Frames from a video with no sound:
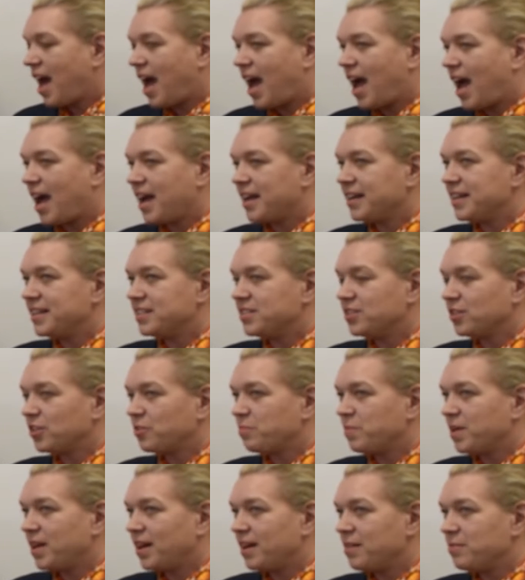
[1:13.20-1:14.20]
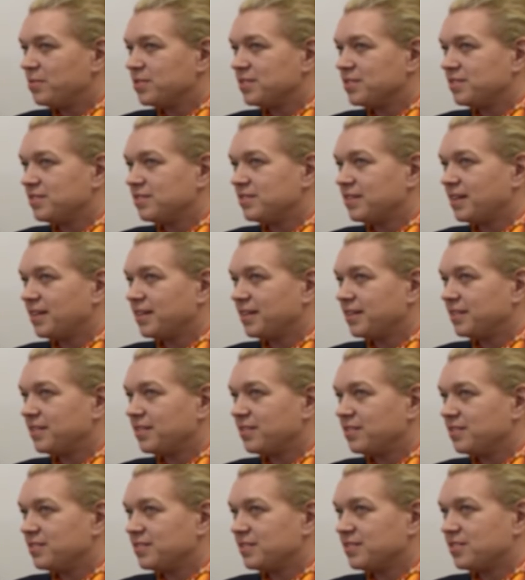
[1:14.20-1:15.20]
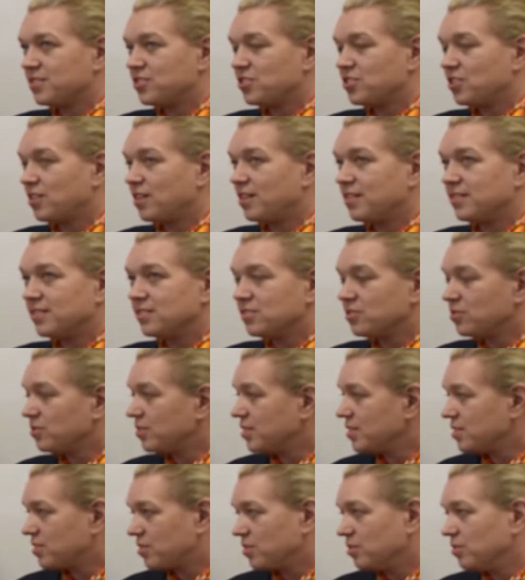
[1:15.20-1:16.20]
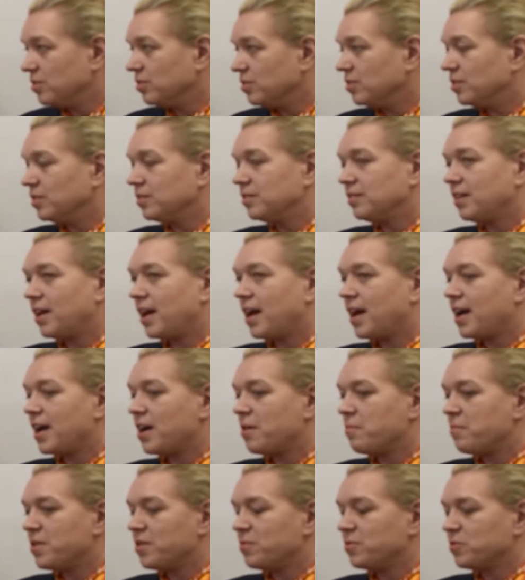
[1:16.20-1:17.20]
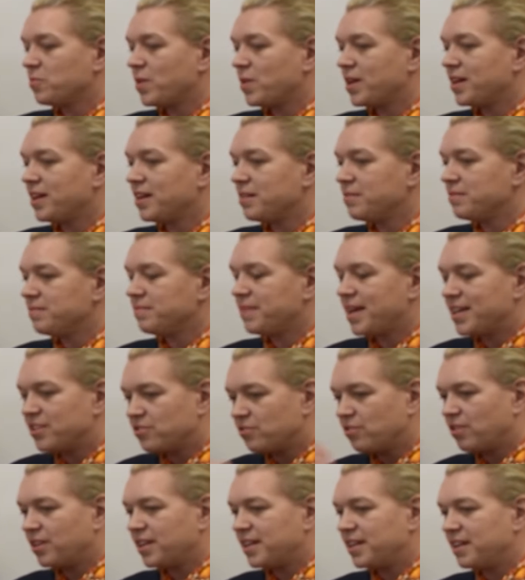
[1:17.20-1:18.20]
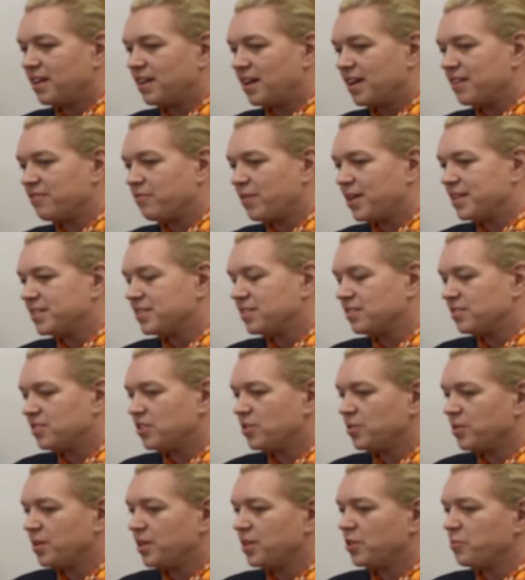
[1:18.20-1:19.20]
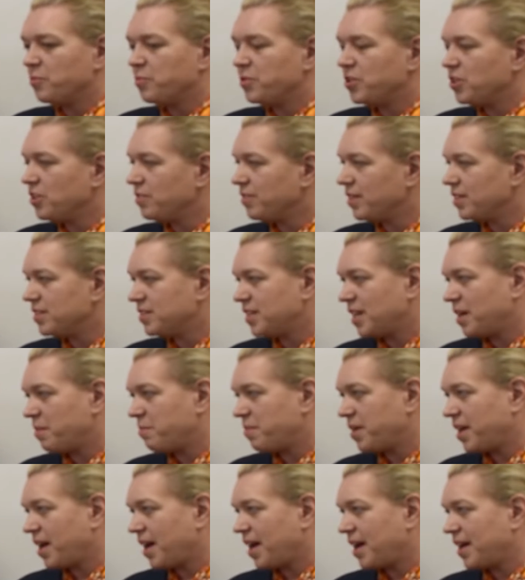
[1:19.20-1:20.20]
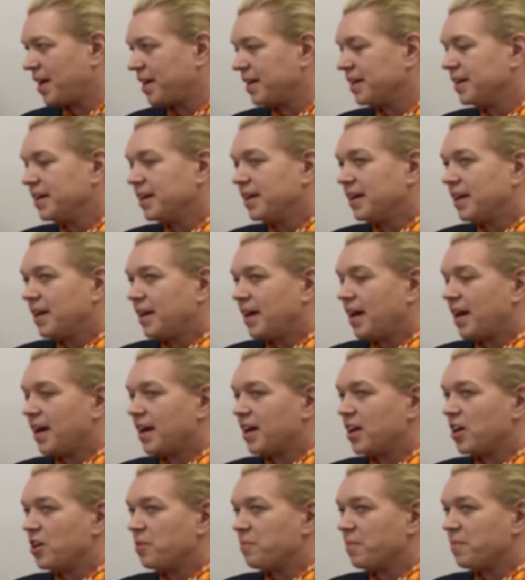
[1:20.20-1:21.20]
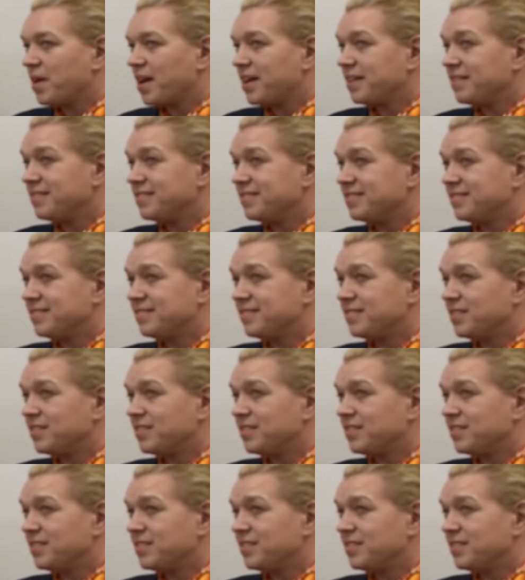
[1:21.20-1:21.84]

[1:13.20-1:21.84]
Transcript: And it took me, I wasn't diagnosed as a child or at school. It was when I later on in life went to do an Open University MBA. And